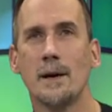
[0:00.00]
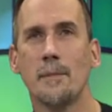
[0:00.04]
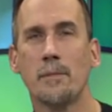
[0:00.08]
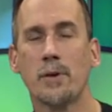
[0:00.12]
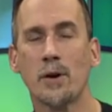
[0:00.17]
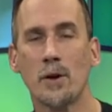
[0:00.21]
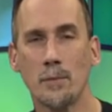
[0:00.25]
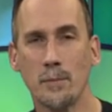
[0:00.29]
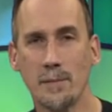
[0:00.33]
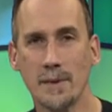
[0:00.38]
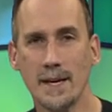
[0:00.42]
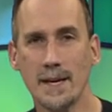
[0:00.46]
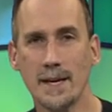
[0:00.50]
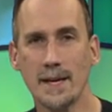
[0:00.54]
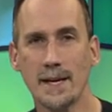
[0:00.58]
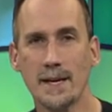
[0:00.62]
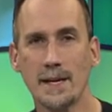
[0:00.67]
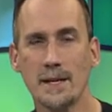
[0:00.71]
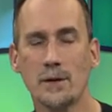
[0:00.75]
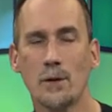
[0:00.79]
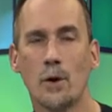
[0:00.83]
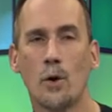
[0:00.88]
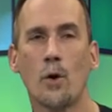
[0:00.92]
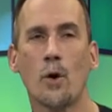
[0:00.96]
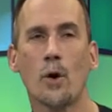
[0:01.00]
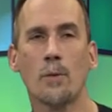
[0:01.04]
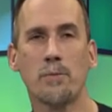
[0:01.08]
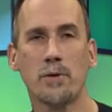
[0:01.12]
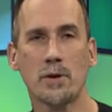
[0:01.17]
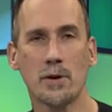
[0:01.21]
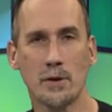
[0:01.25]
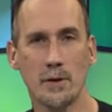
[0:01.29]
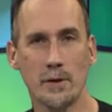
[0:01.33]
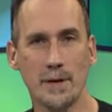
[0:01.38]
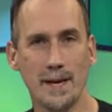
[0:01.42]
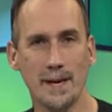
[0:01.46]
permit it, or
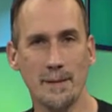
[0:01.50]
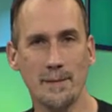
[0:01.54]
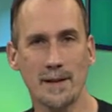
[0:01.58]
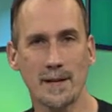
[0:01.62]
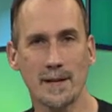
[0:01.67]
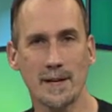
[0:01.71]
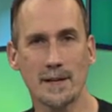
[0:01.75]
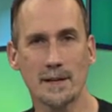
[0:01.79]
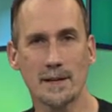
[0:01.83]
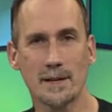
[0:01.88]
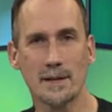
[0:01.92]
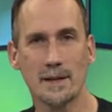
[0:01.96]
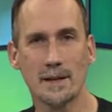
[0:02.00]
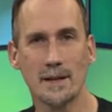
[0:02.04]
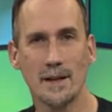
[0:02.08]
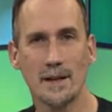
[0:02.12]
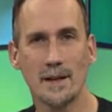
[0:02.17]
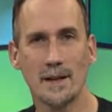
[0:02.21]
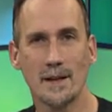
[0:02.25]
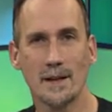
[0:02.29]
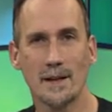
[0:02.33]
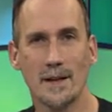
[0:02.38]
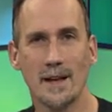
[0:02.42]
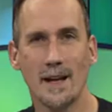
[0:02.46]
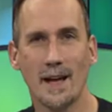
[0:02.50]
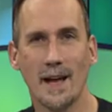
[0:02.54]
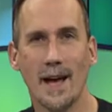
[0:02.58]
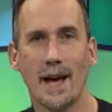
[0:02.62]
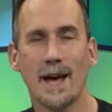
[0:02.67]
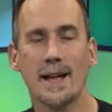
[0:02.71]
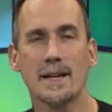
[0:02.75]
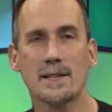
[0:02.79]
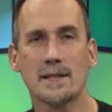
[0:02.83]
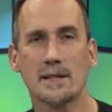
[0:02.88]
prohibit it. Yeah. And